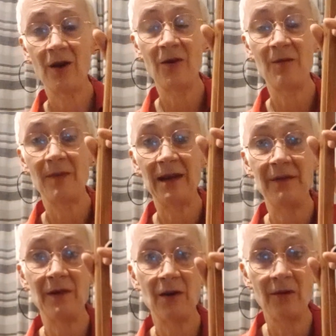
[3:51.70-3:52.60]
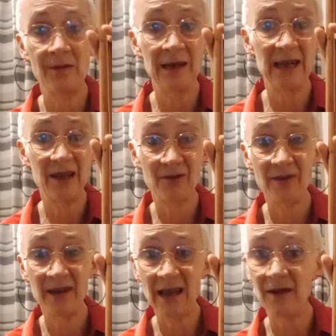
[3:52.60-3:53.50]
I couldn't believe it got nearly
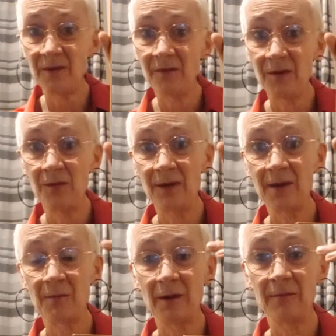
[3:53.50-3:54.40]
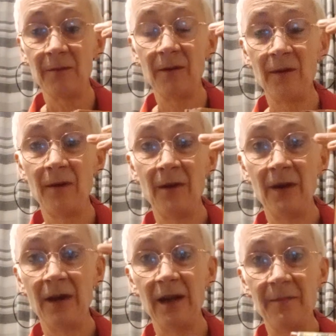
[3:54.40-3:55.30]
3,000 views, this one,
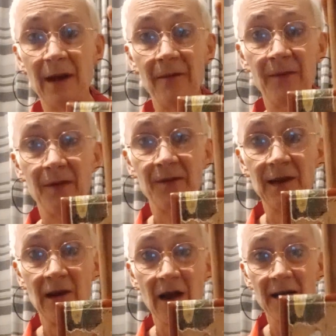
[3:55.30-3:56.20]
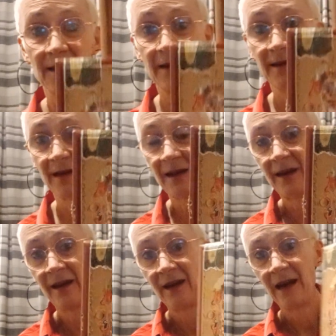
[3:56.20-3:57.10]
and about 50 likes.
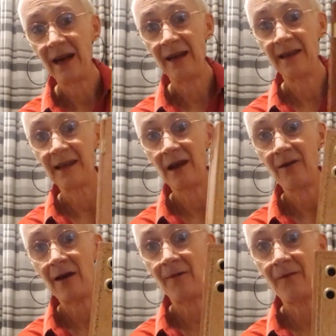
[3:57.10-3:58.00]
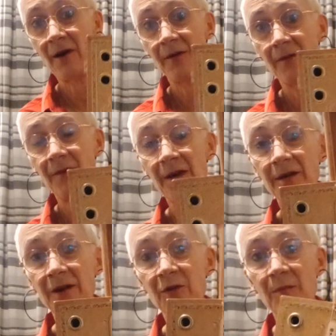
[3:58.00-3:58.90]
And it is our Father
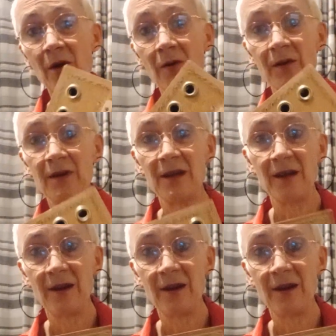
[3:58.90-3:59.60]
vintage box.